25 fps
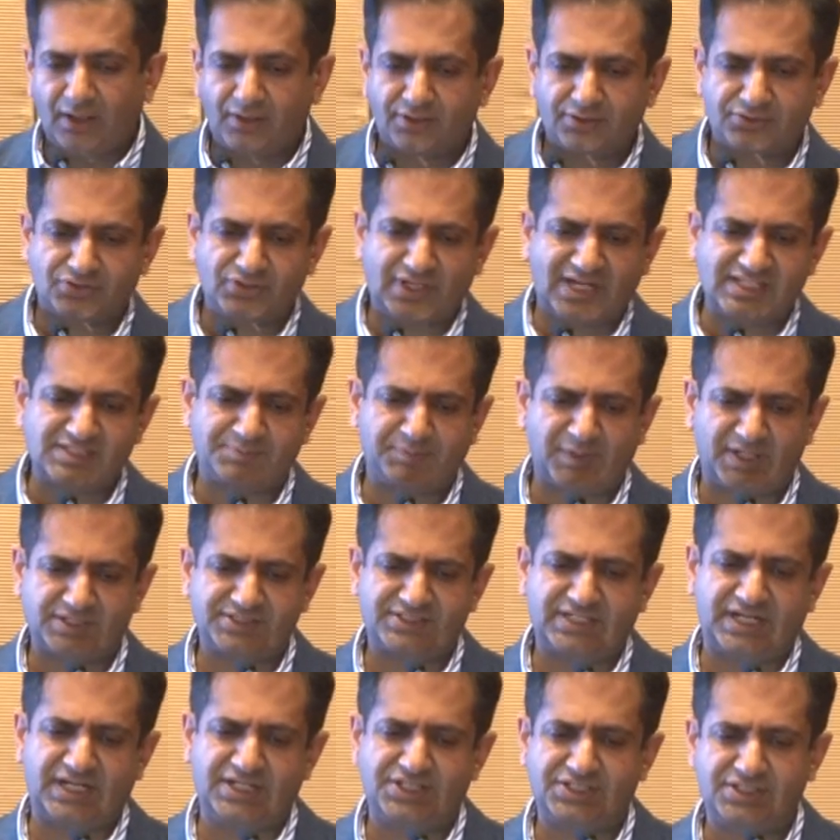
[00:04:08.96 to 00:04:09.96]

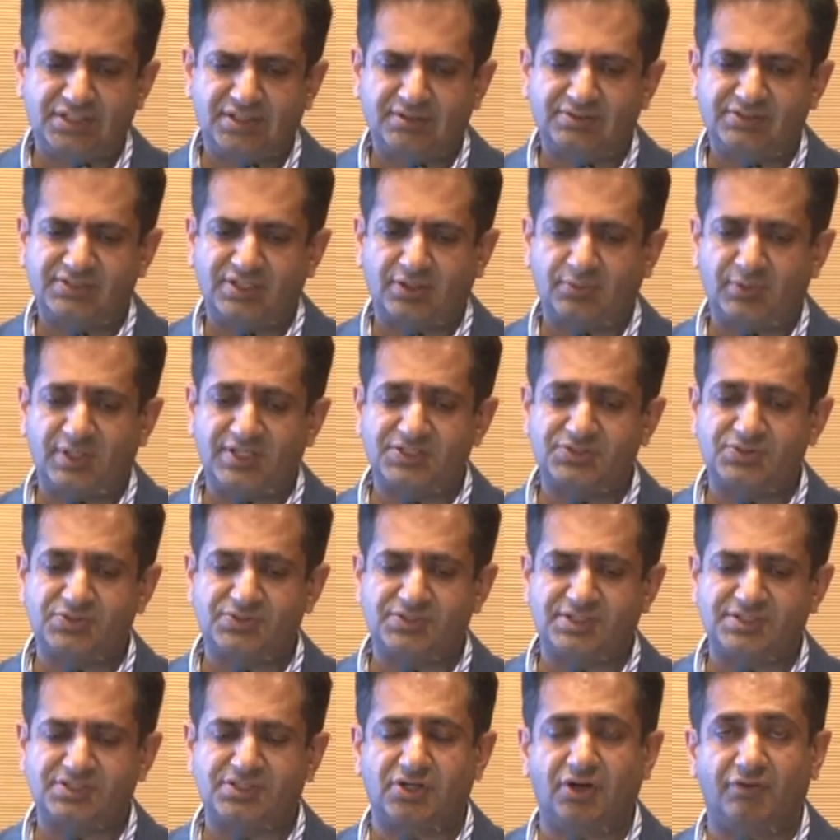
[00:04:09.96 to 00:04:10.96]
Transplantation, so this
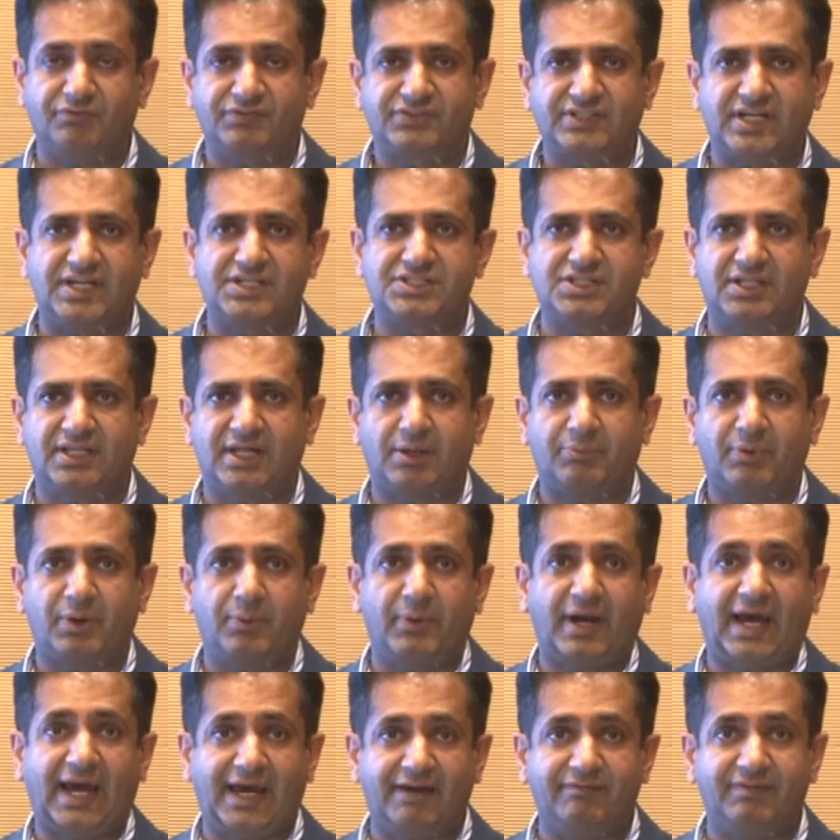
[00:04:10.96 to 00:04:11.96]
was a conversation that we
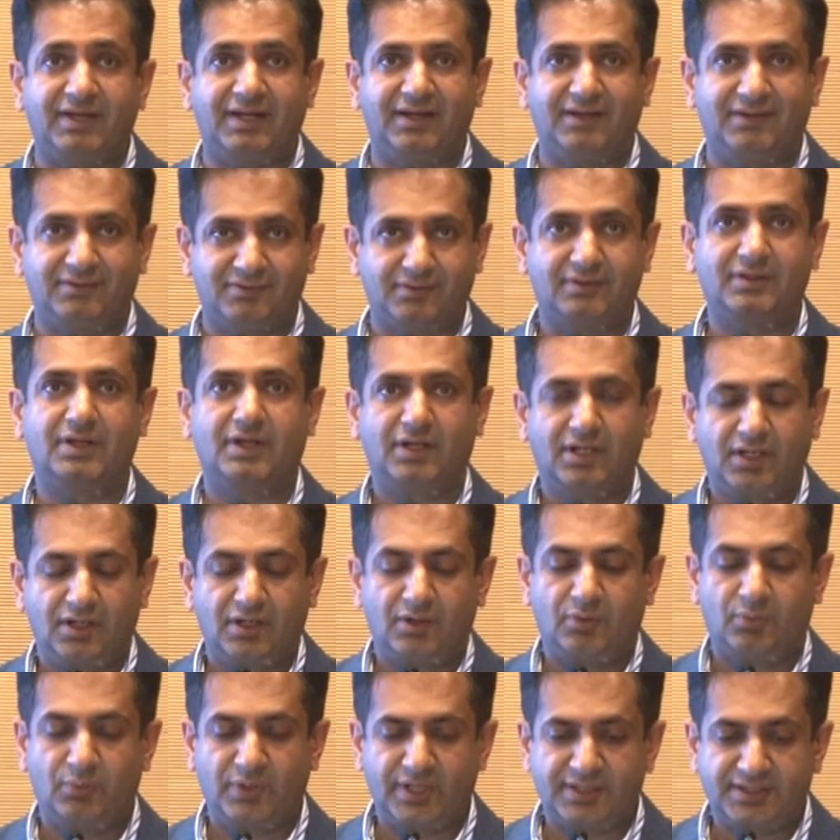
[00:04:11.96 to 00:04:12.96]
were having
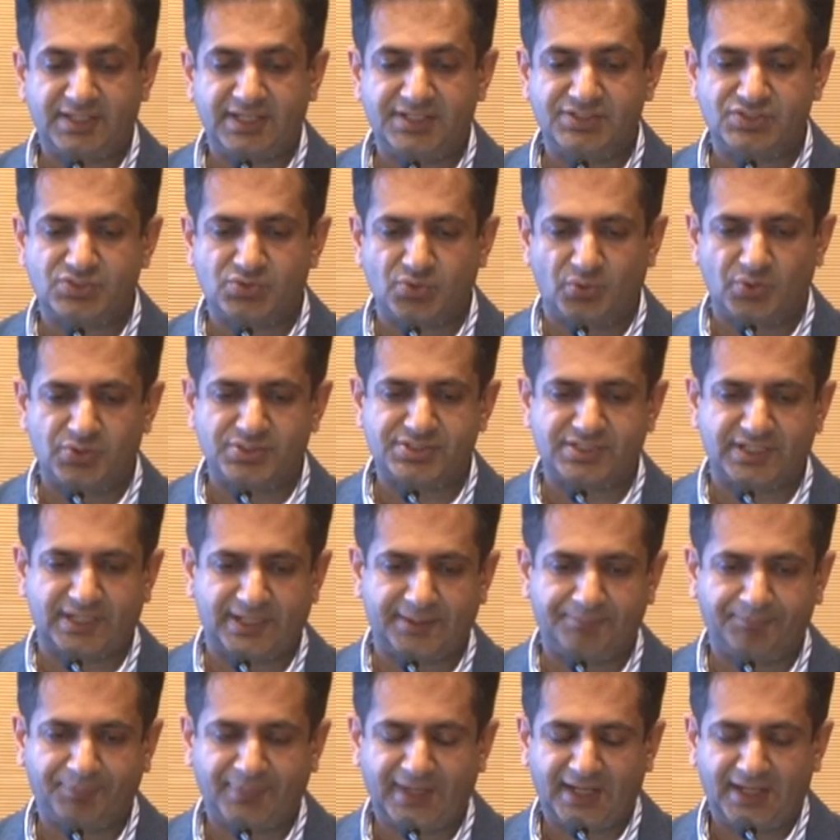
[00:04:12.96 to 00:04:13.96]
with his
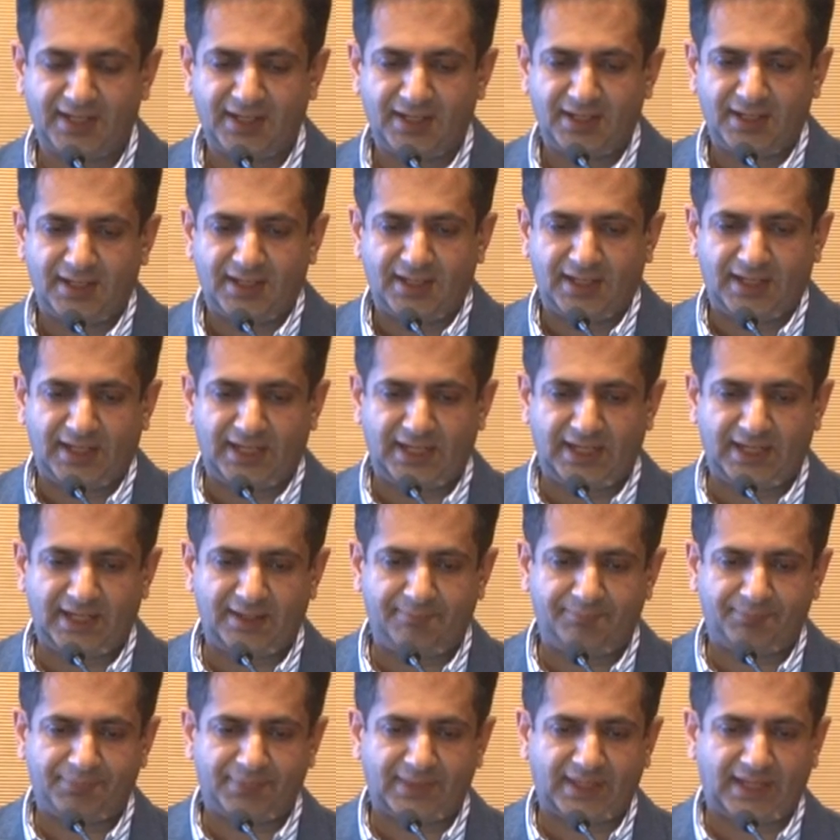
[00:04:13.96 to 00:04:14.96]
daughter.
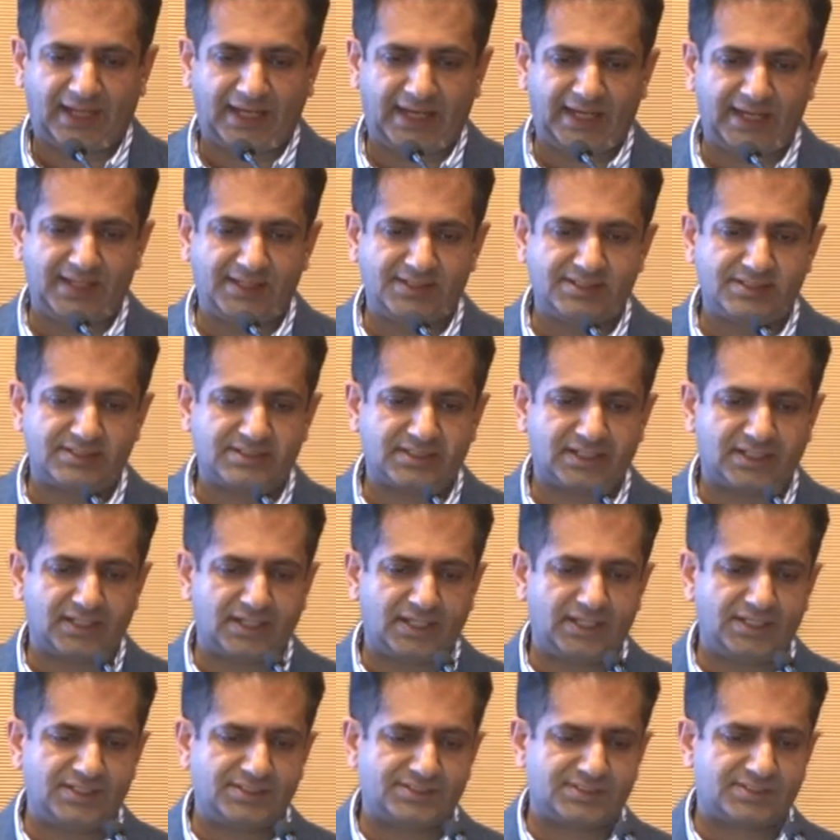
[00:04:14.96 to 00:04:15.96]
And
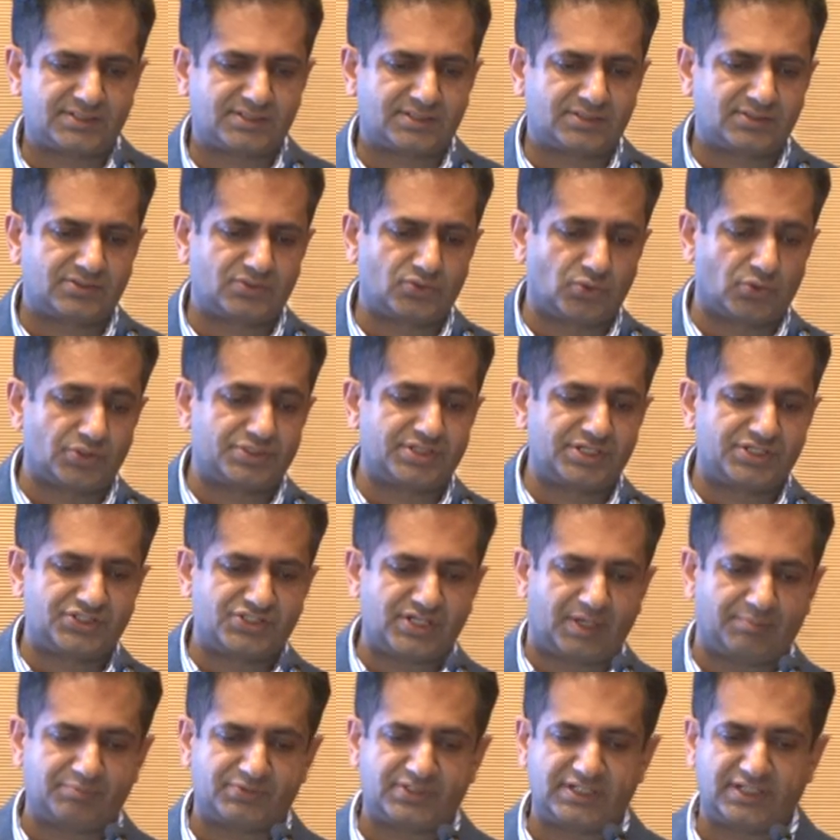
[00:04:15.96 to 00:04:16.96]
his daughter
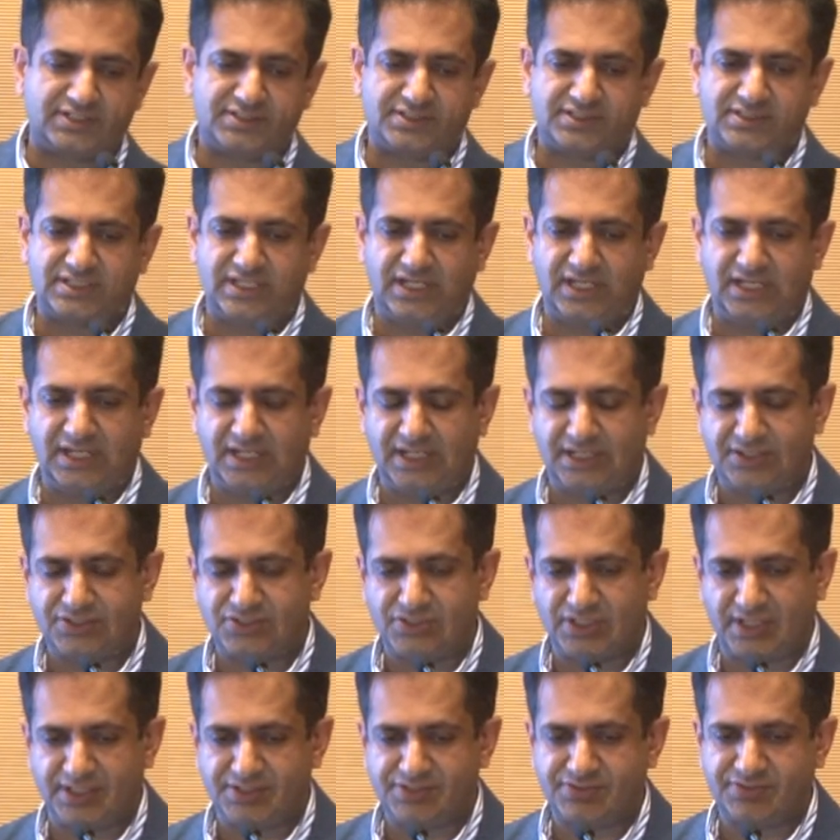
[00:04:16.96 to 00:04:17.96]
jumped at the
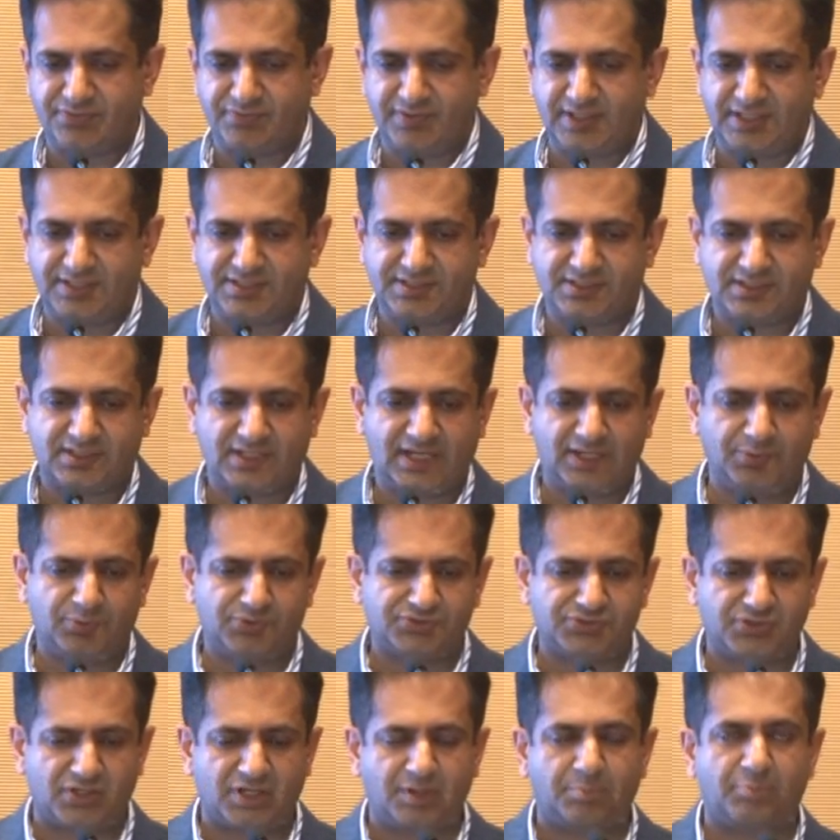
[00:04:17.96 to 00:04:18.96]
chance of this. He
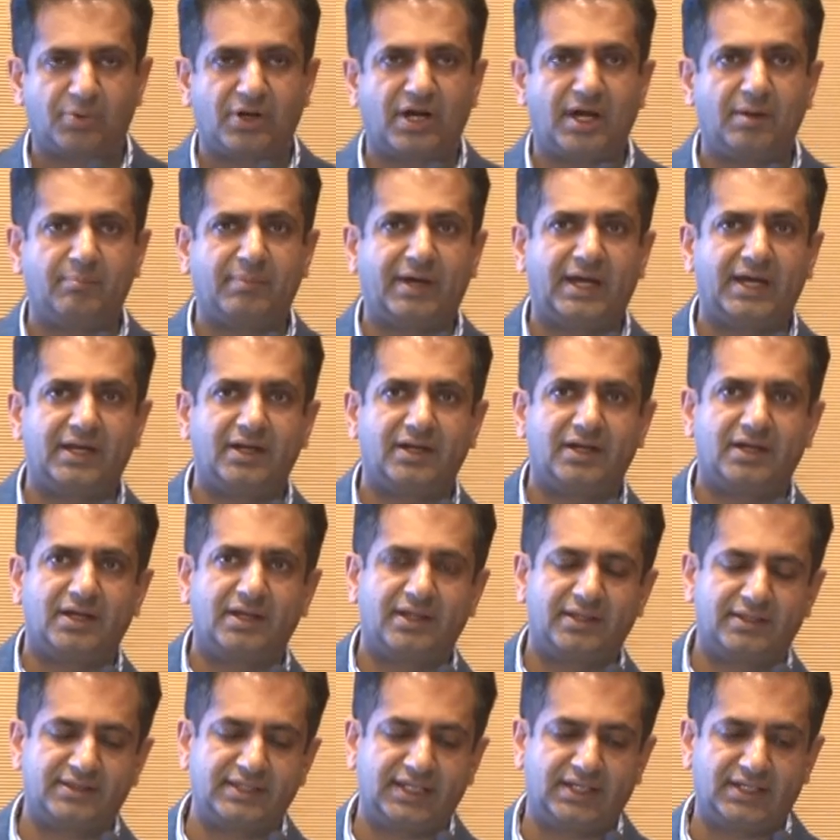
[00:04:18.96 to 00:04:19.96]
was not a bright man, and
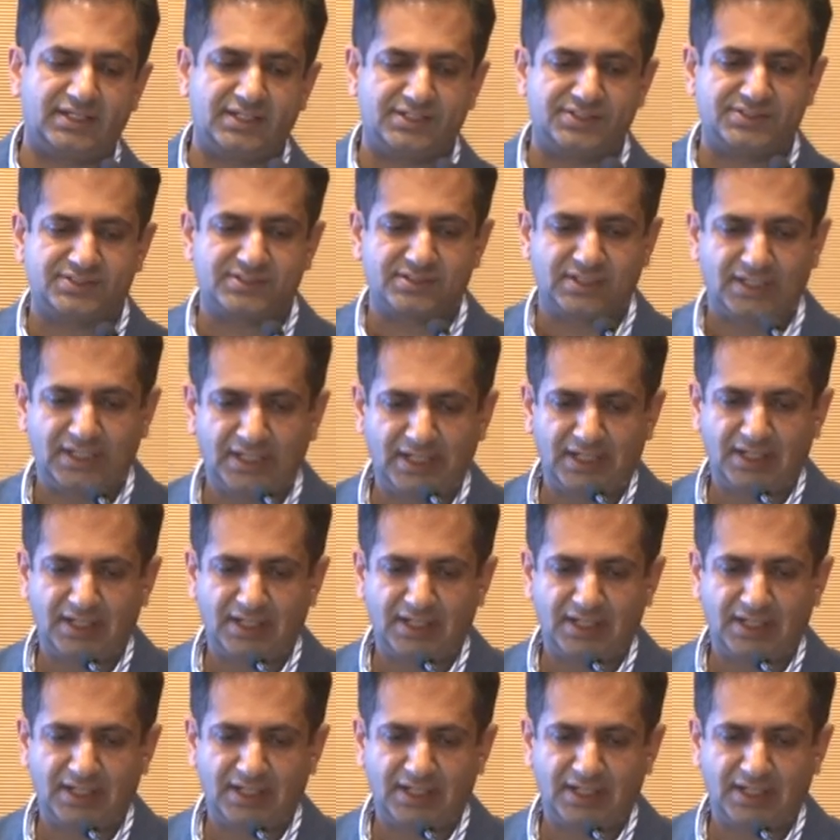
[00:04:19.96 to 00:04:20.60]
I think his